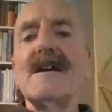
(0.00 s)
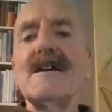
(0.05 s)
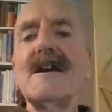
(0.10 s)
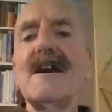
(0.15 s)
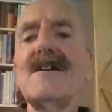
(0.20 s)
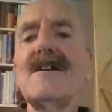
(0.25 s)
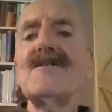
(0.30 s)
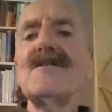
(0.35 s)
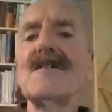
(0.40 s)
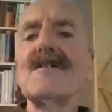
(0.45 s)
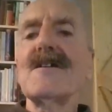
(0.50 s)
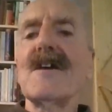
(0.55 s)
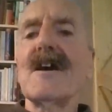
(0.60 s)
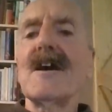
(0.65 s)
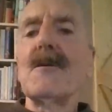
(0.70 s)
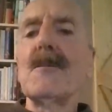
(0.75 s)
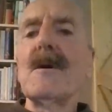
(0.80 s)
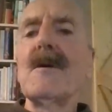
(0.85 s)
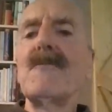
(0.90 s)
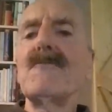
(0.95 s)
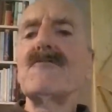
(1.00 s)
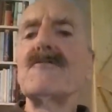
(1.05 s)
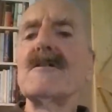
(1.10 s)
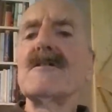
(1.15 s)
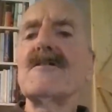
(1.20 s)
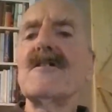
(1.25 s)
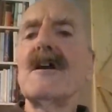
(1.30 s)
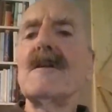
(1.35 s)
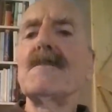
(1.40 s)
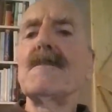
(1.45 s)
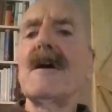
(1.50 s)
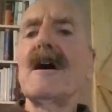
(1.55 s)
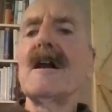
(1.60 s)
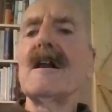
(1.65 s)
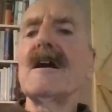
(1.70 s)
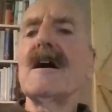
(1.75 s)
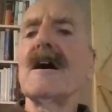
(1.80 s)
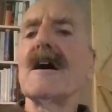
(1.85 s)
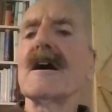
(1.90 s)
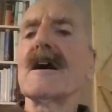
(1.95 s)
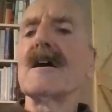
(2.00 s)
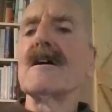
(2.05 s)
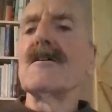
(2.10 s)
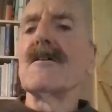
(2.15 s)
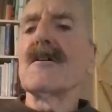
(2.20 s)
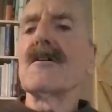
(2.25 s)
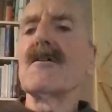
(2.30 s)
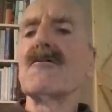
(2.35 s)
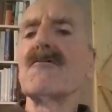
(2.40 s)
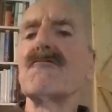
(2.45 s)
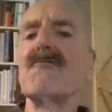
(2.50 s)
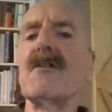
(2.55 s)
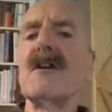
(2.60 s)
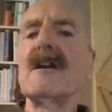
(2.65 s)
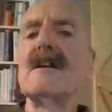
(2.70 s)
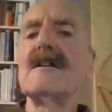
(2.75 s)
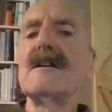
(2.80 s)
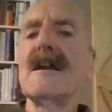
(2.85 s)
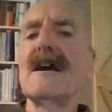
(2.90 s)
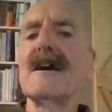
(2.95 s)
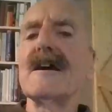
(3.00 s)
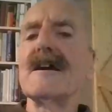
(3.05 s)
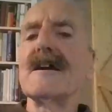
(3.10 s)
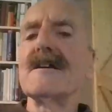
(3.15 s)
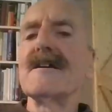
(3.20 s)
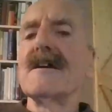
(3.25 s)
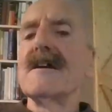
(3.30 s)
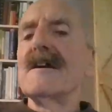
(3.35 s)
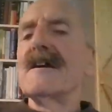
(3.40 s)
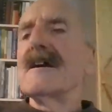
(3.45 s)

Yesterday, I went for a 10-mile hike along a green lane.